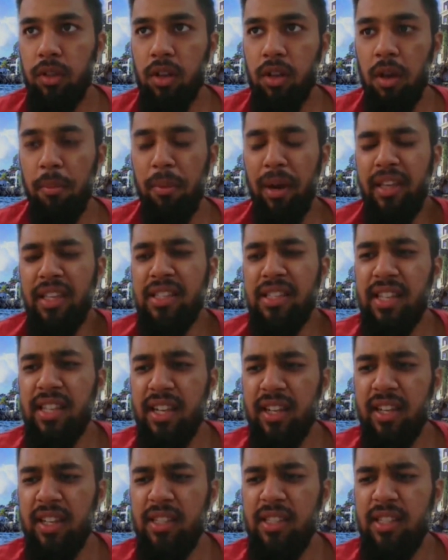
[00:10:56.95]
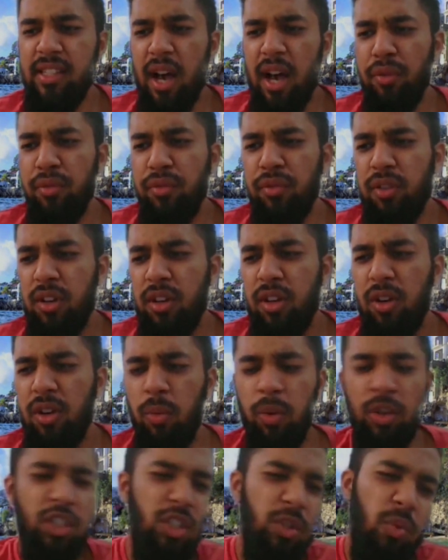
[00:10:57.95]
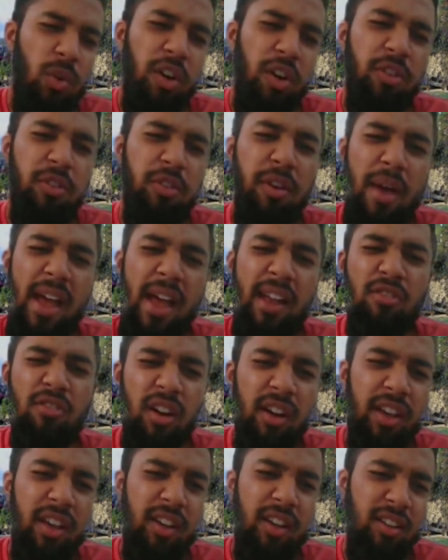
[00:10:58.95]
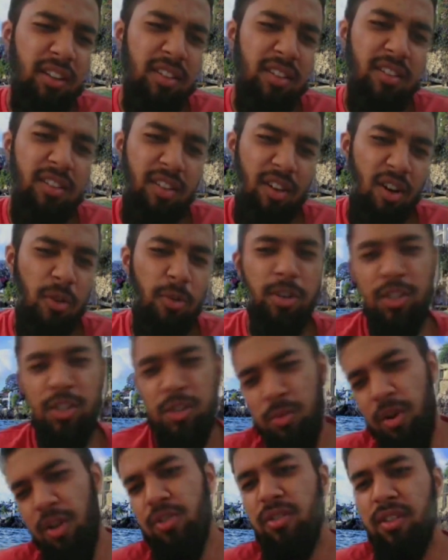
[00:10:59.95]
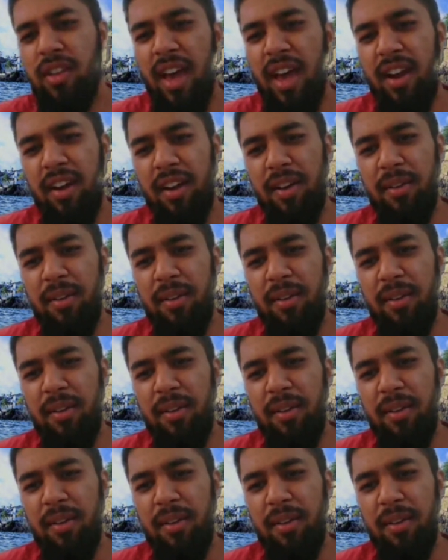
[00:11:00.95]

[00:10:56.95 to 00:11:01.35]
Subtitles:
But you say to yourself, would she want you in bed crying, or would she want you get up